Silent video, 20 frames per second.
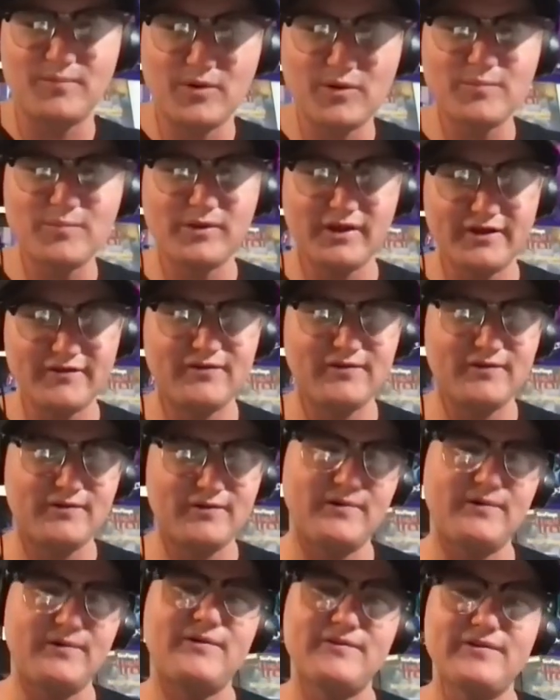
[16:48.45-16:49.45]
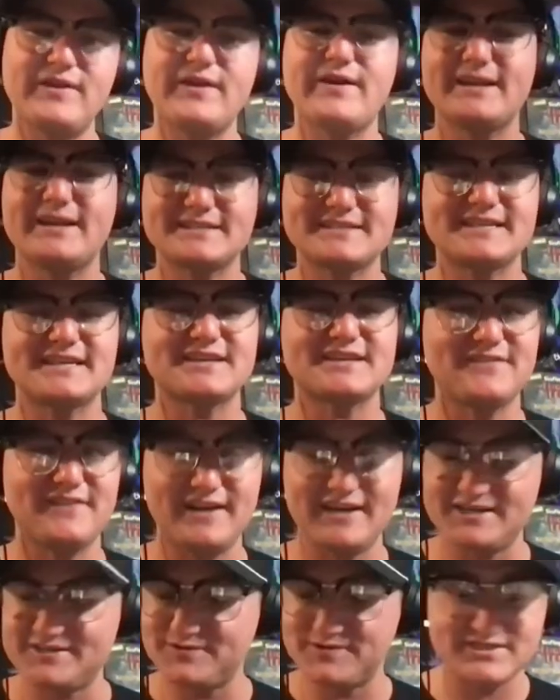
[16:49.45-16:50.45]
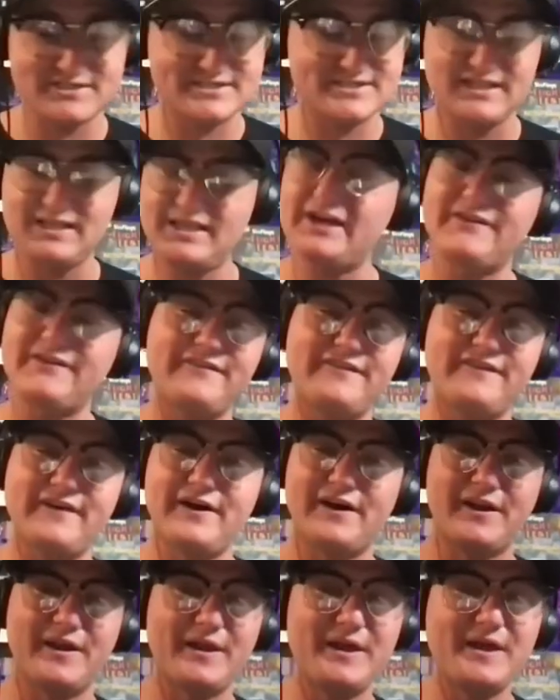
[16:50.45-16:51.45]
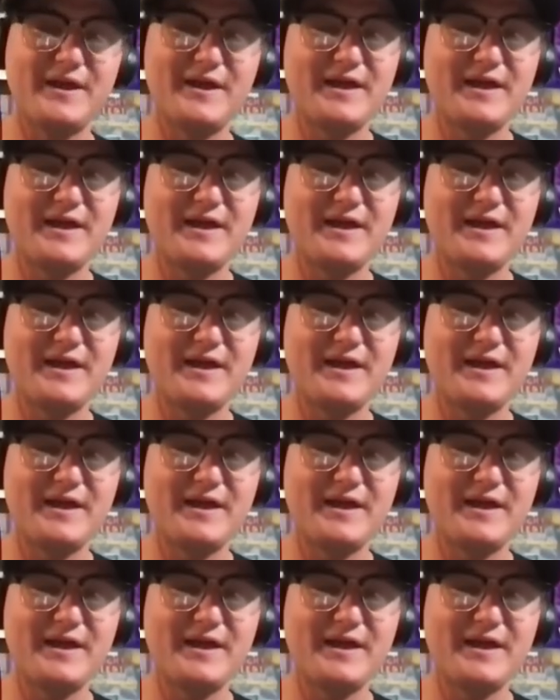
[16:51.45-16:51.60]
more playful over there at Six Flags, which is a lot of fun.